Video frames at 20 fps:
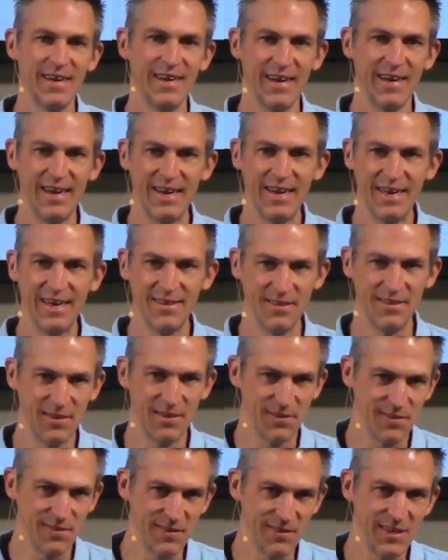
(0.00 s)
and the
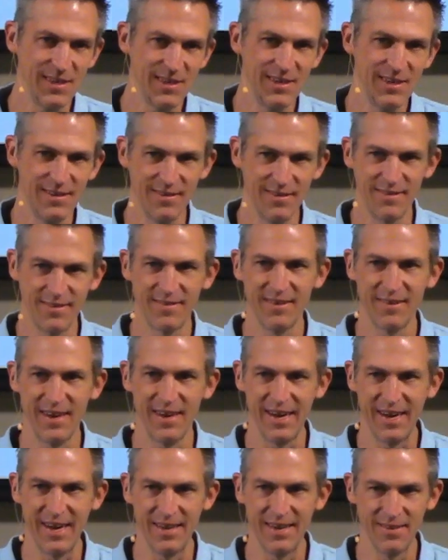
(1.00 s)
diseased
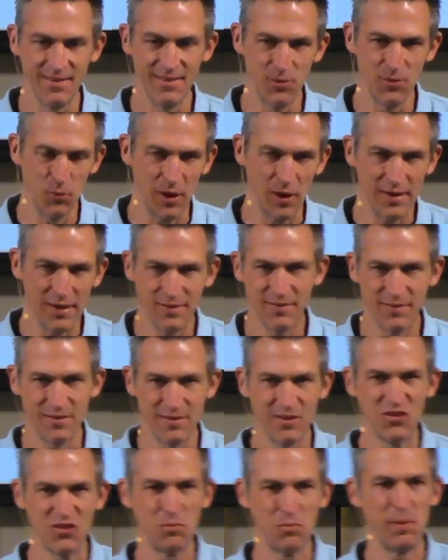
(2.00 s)
and the ones in
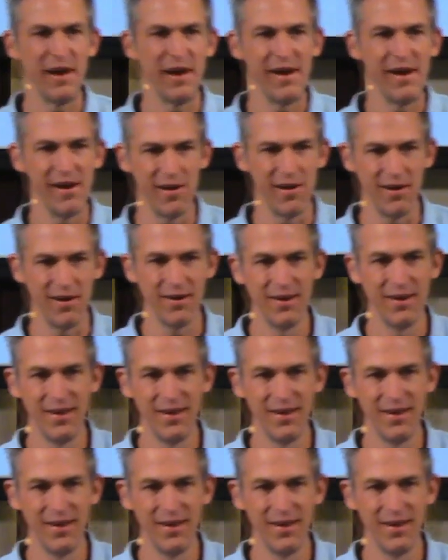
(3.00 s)
despair.